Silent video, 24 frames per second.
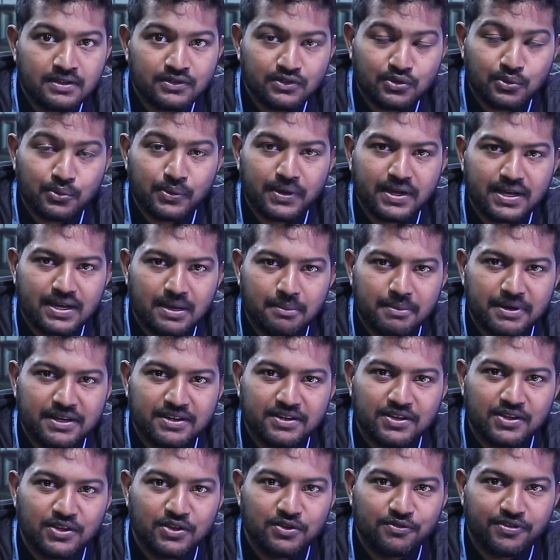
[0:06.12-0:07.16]
So we are coming
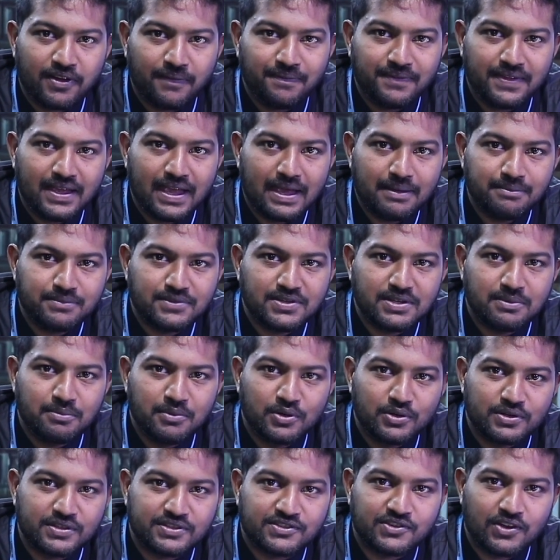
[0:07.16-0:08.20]
to you from the MG
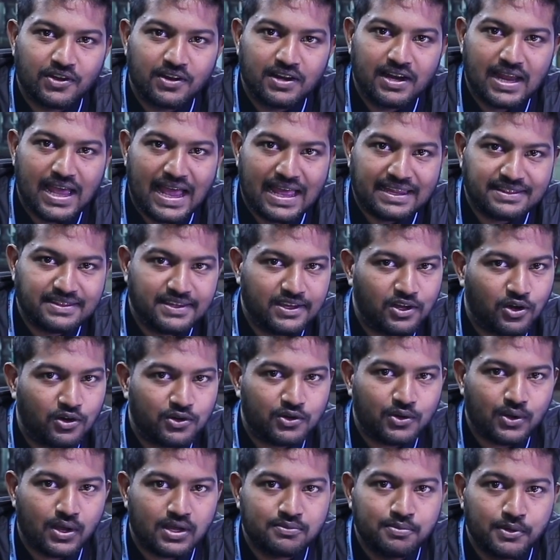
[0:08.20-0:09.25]
Motor stall at the
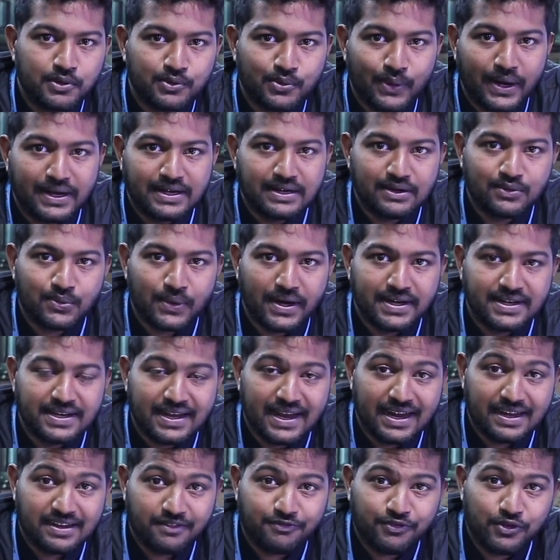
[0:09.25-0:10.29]
Auto Expo 2020,
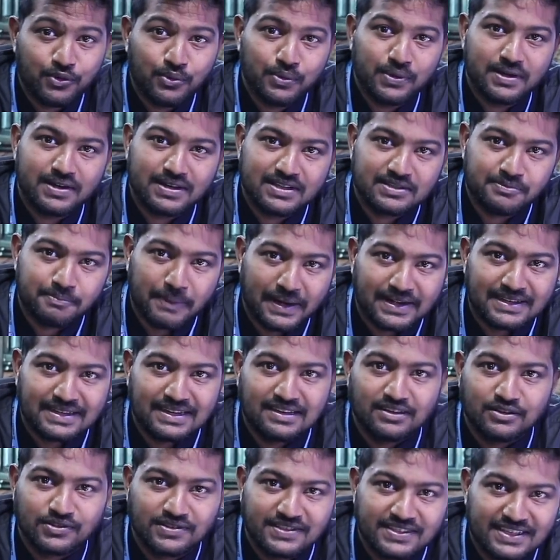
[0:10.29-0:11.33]
and if you were
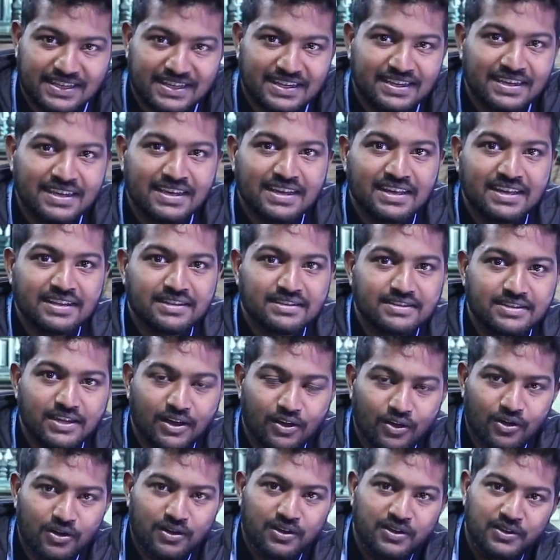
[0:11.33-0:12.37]
expecting to see the
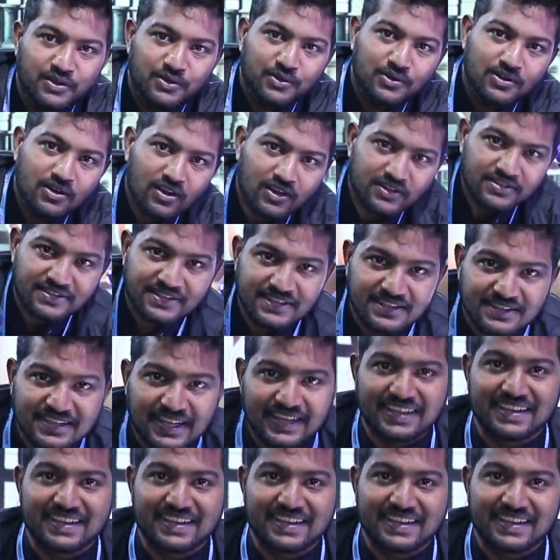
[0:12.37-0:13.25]
all-new Gloster, think